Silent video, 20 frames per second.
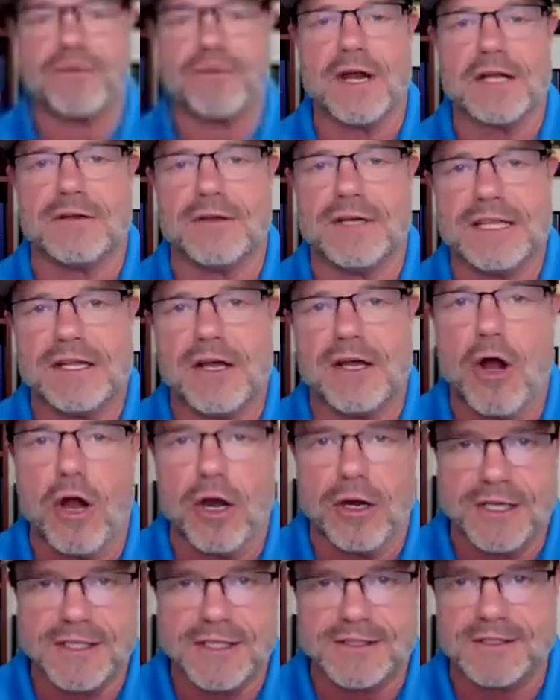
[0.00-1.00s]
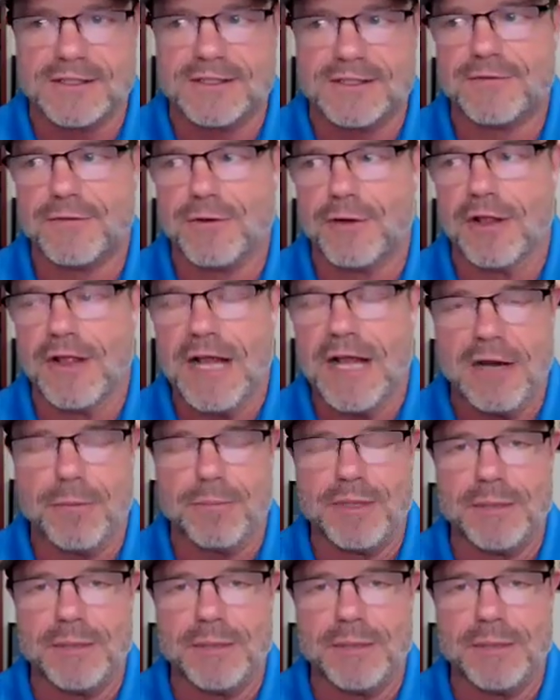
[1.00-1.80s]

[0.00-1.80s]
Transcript: frankly, the hardest for a lot of